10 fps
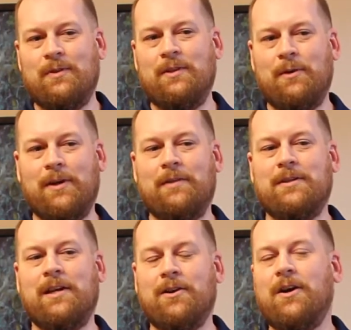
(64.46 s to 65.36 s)
that we have
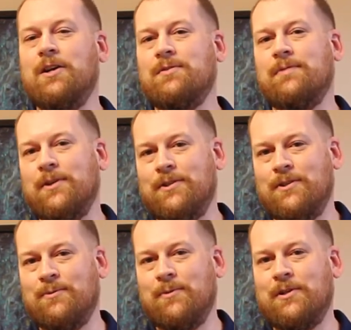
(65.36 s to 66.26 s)
to get across first,
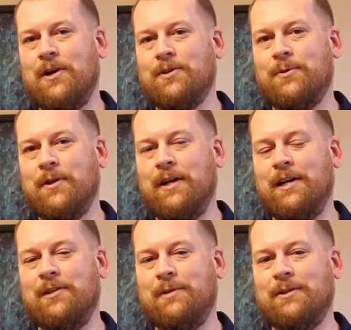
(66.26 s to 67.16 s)
is when we talk to a
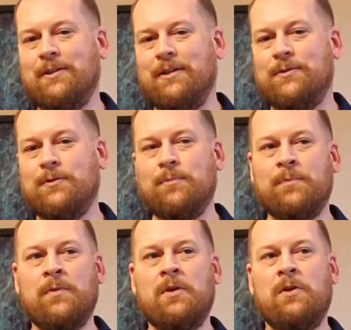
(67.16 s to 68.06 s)
client about this,
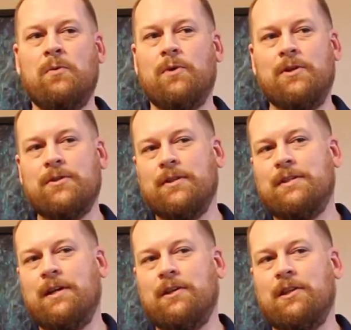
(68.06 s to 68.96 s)
we're usually
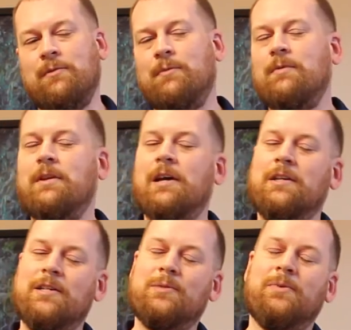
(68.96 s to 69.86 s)
telling them, now
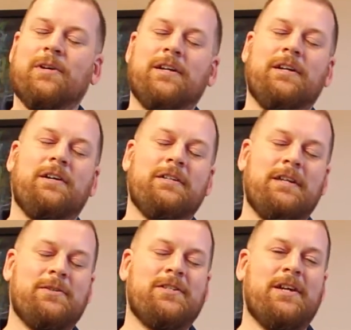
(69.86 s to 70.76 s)
you need to bring in an
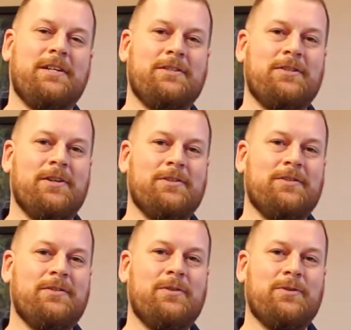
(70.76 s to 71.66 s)
outside
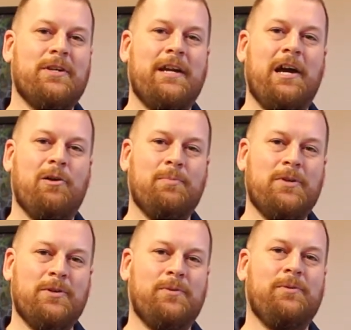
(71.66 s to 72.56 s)
consultant who's going to help
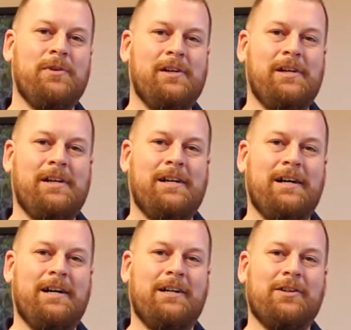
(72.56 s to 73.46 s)
you
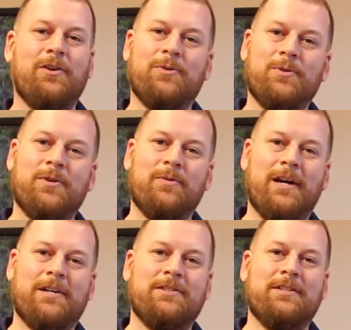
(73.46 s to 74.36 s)
go through your
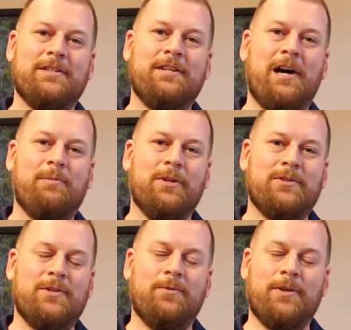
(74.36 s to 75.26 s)
records and
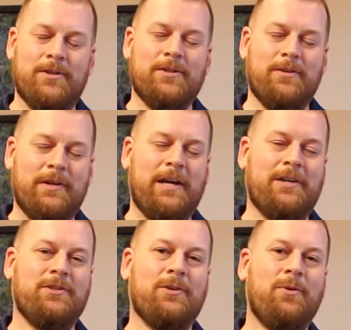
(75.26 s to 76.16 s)
establish that what you're doing
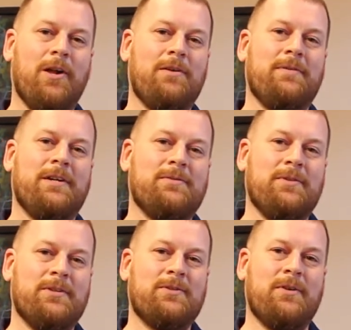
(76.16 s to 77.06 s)
actually qualifies
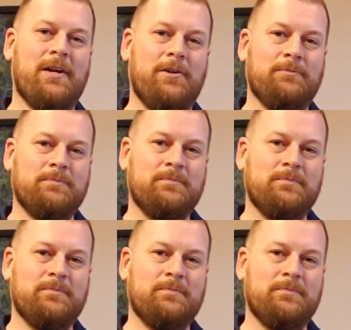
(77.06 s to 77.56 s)
for this credit.